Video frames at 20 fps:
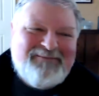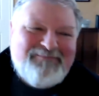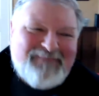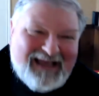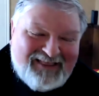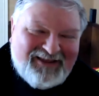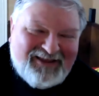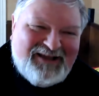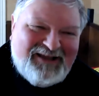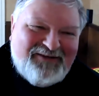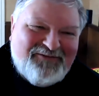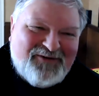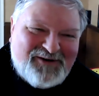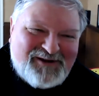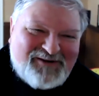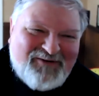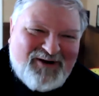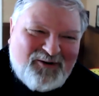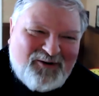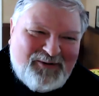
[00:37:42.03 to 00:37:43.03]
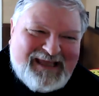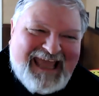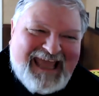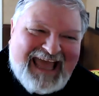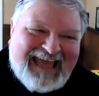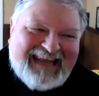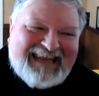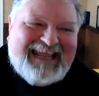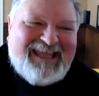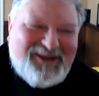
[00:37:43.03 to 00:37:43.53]
Melody, first of all, we
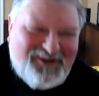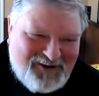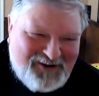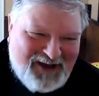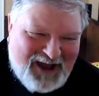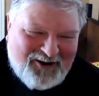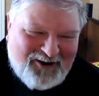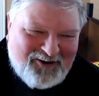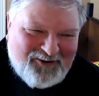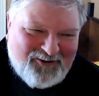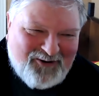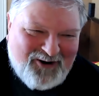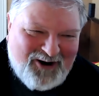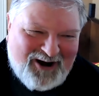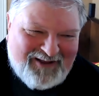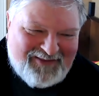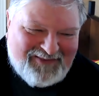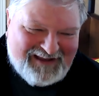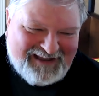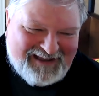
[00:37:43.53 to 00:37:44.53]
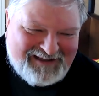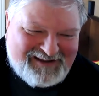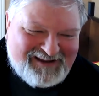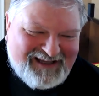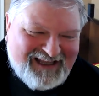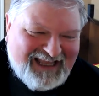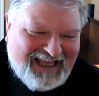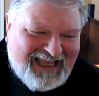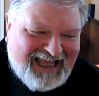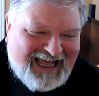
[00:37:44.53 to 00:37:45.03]
can't let you go on this.
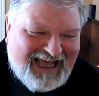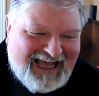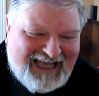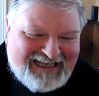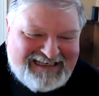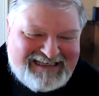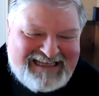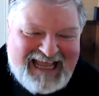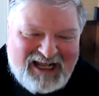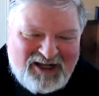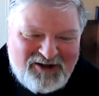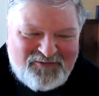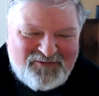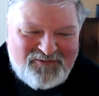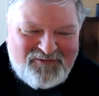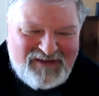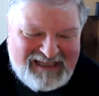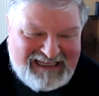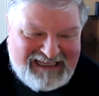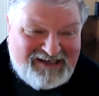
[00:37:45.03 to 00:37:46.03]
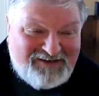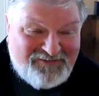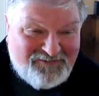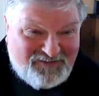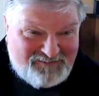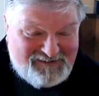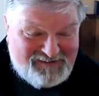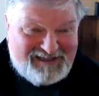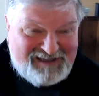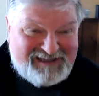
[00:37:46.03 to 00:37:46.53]
Delphine
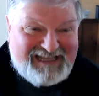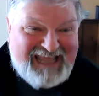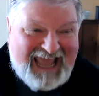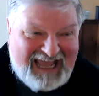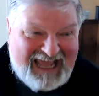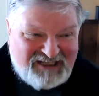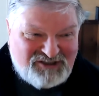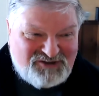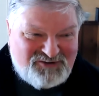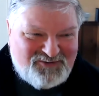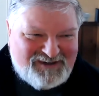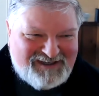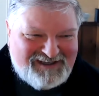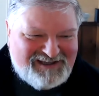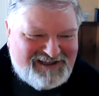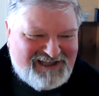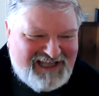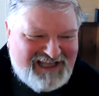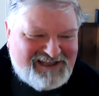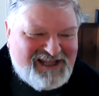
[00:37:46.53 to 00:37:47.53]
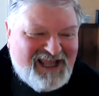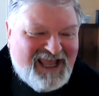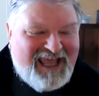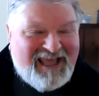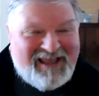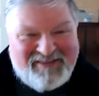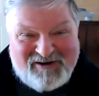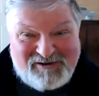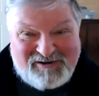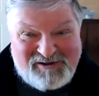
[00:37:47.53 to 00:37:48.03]
from Saskatchewan says
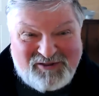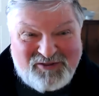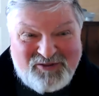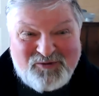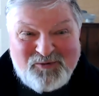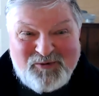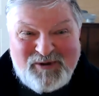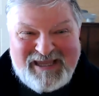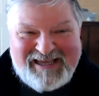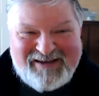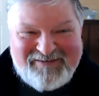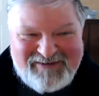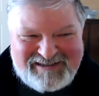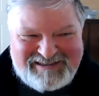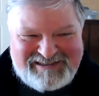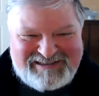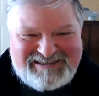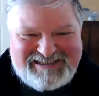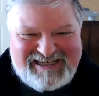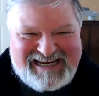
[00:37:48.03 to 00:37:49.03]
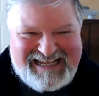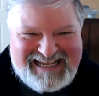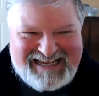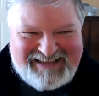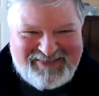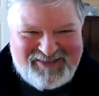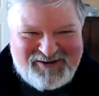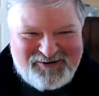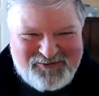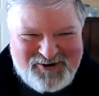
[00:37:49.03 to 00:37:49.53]
there's 3 of us sitting in
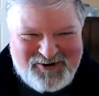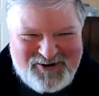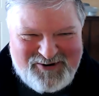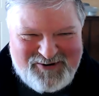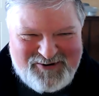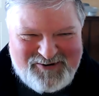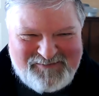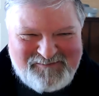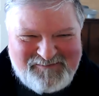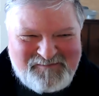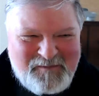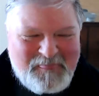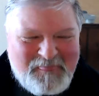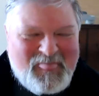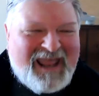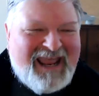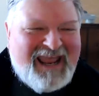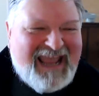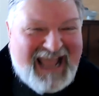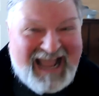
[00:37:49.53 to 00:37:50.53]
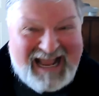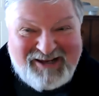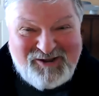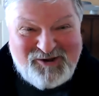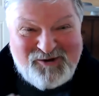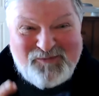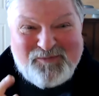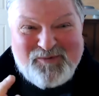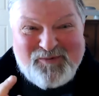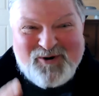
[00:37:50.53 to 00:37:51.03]
the room, and you
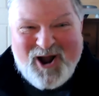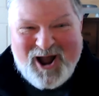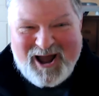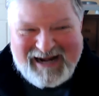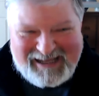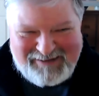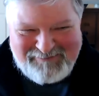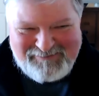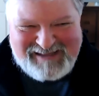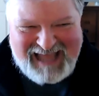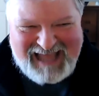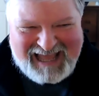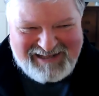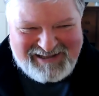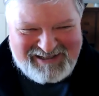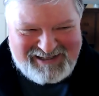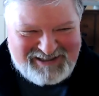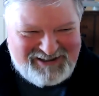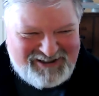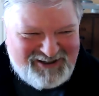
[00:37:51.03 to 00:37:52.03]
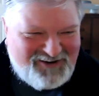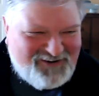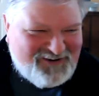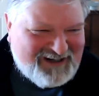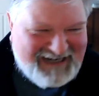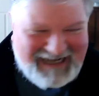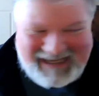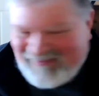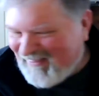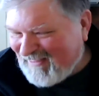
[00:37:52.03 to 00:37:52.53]
brought up Saskatoon,
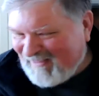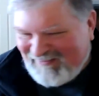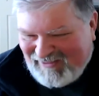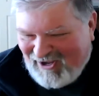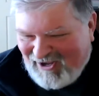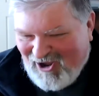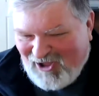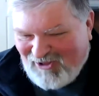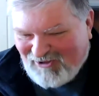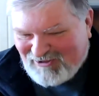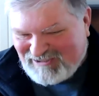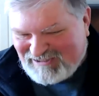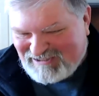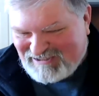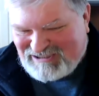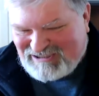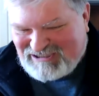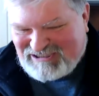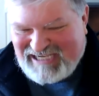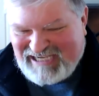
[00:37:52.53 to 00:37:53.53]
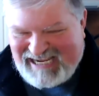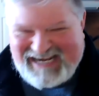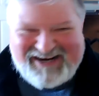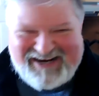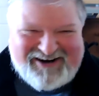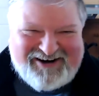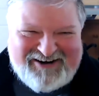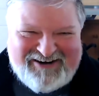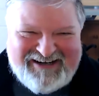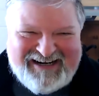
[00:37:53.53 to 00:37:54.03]
and I think they all just
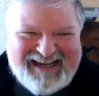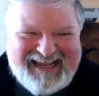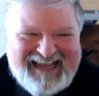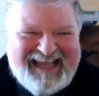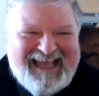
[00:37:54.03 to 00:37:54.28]
cheered.